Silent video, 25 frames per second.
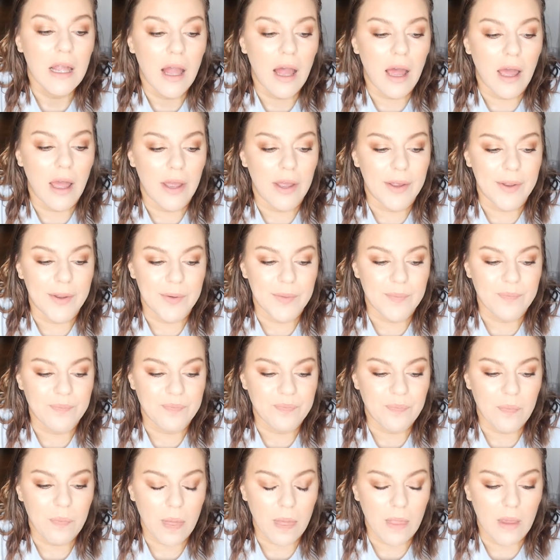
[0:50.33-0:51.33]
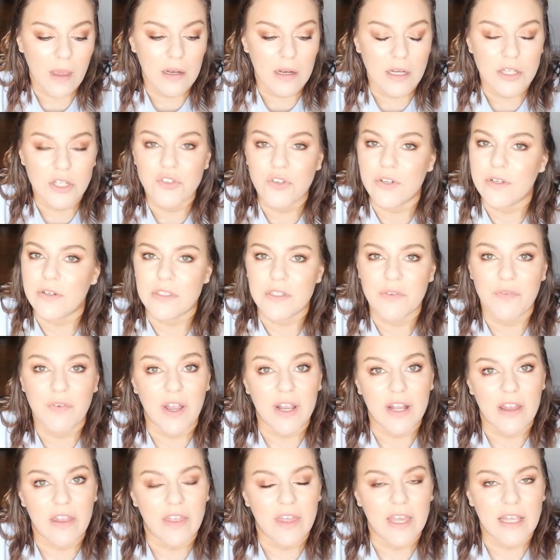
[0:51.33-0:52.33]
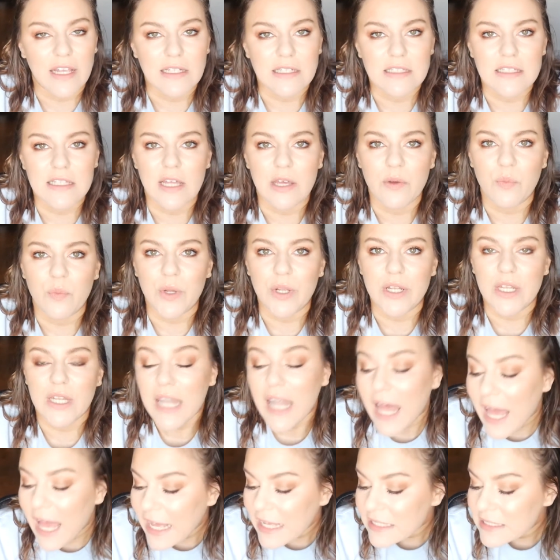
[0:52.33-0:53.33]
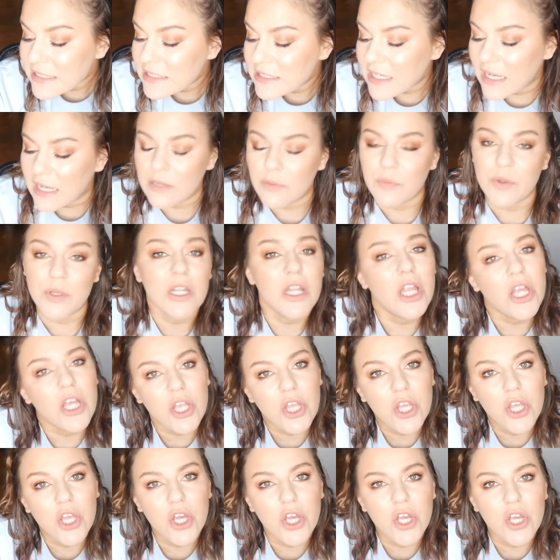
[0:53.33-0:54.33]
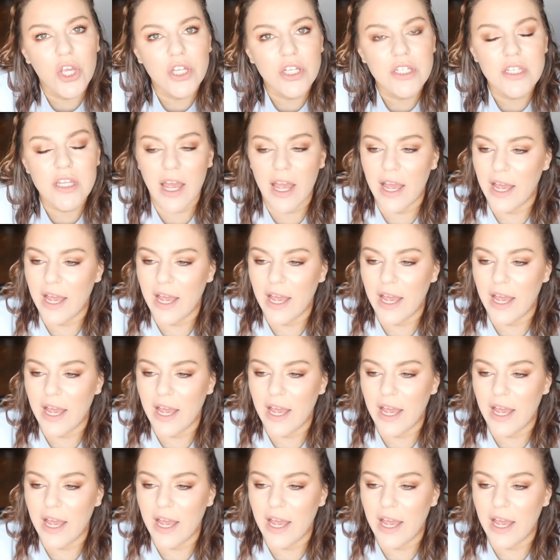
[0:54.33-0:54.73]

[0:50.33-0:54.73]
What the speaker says: And I struggle to find things that would last and would look good